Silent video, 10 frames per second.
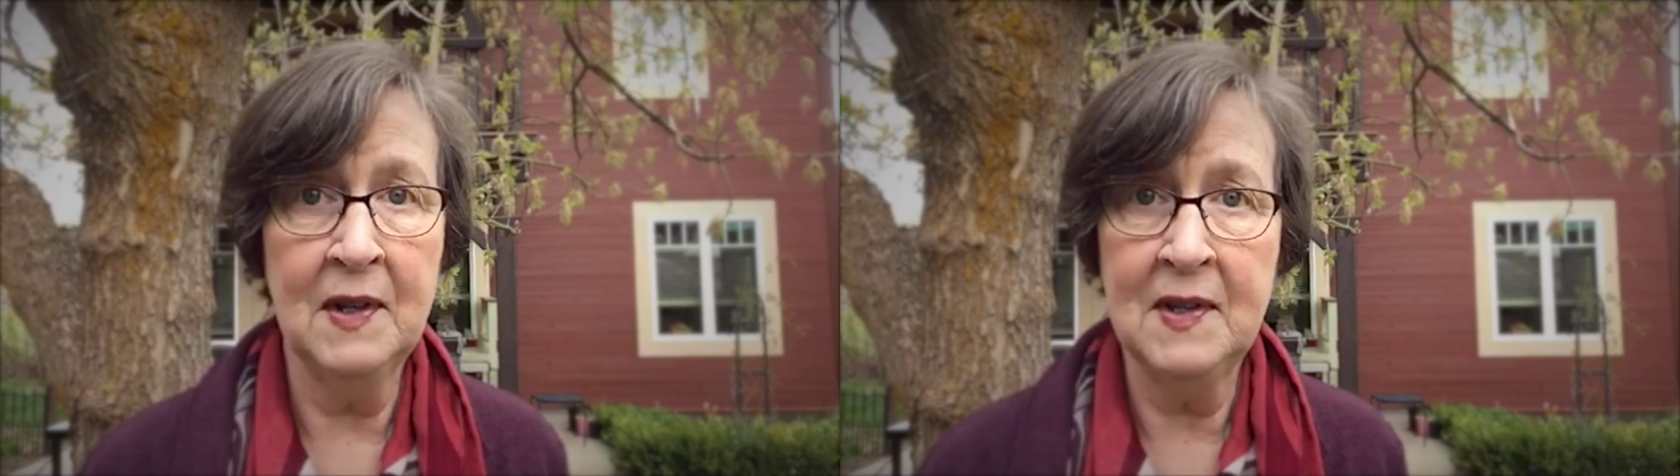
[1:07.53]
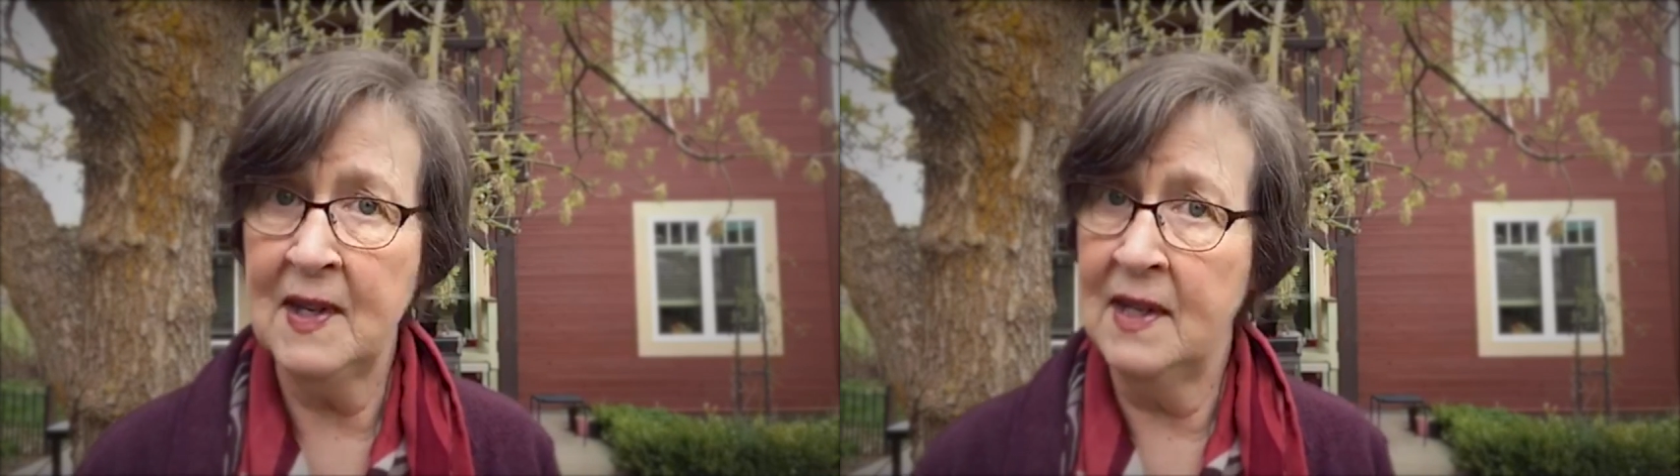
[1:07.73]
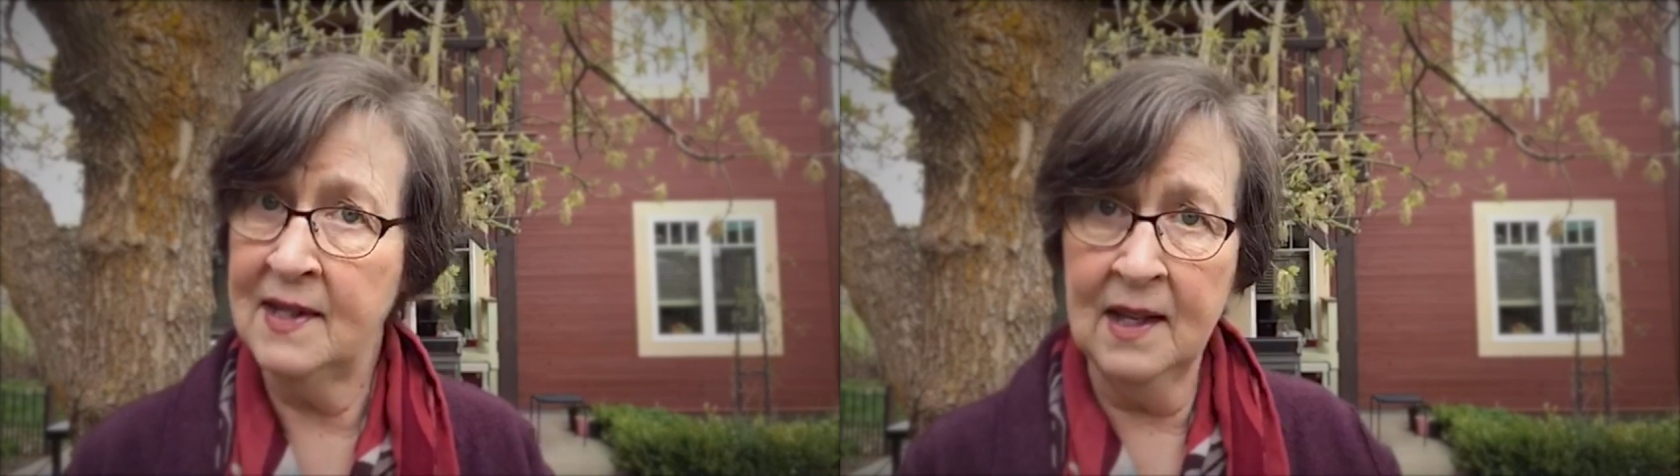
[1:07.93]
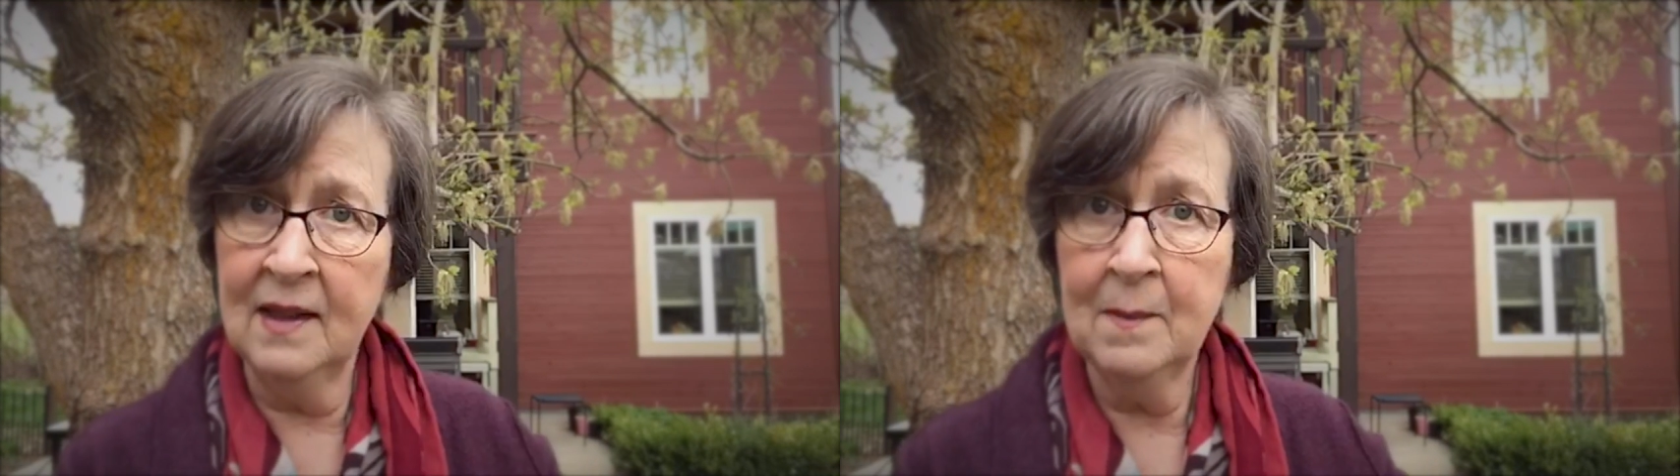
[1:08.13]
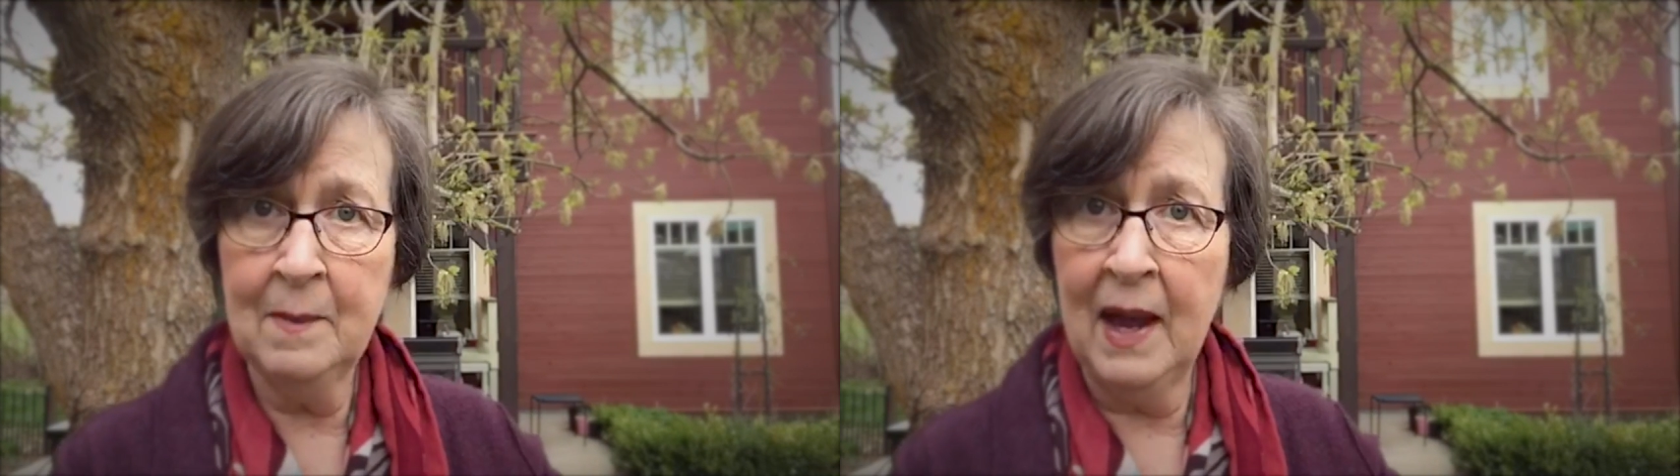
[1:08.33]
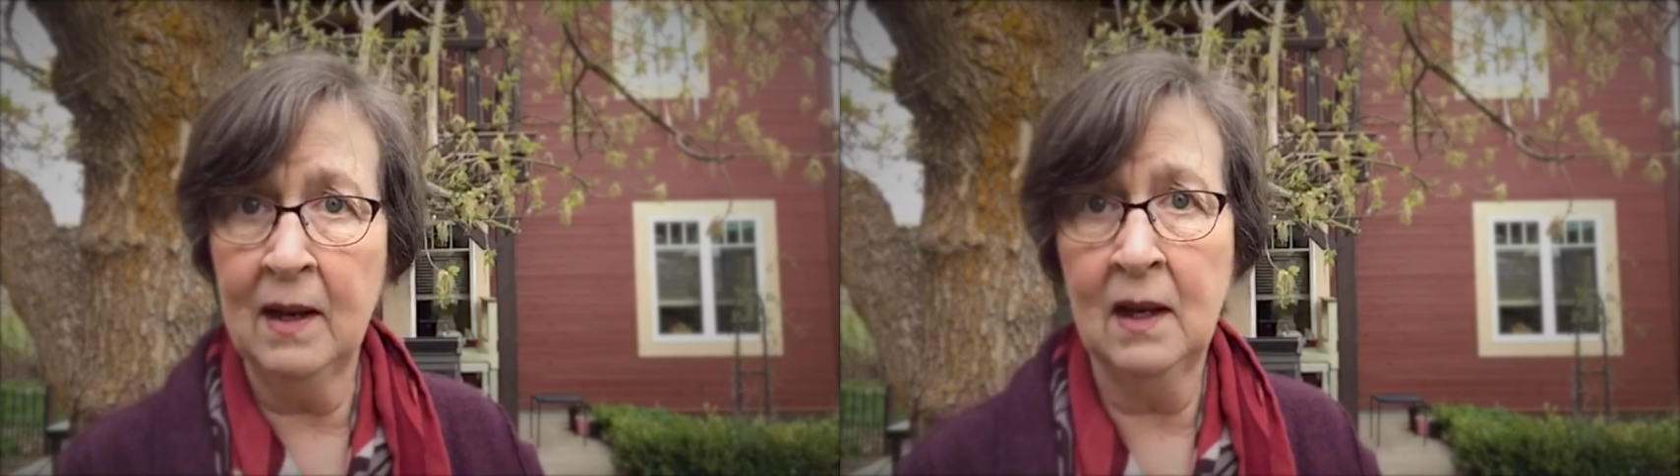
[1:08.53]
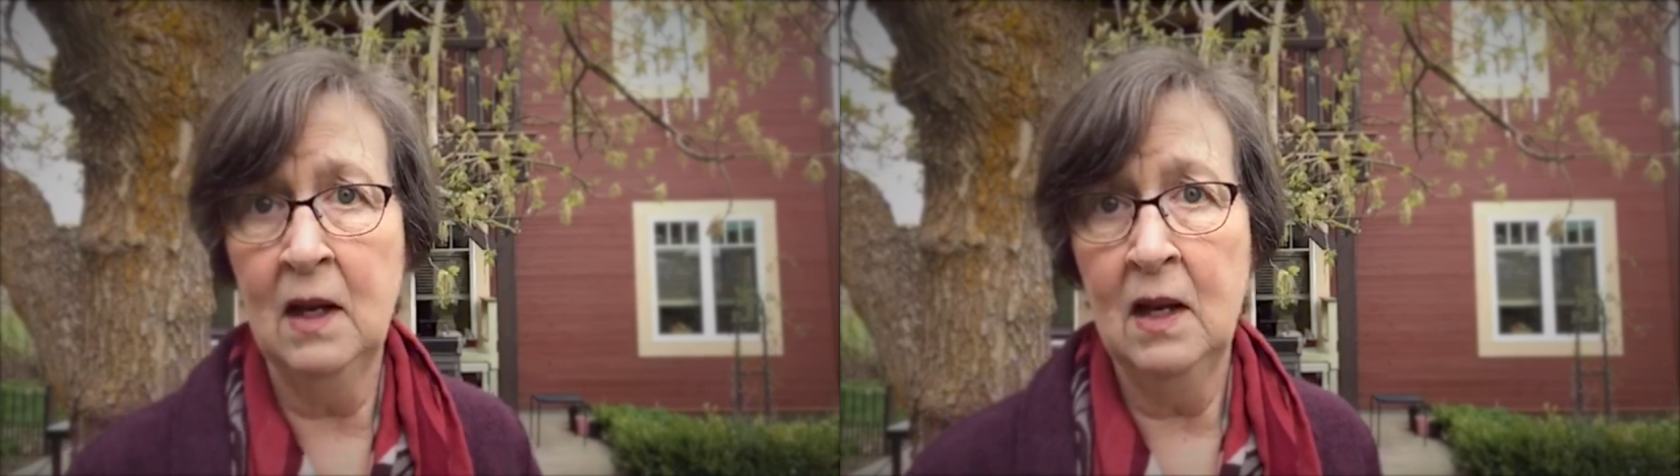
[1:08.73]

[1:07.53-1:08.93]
and said, send them back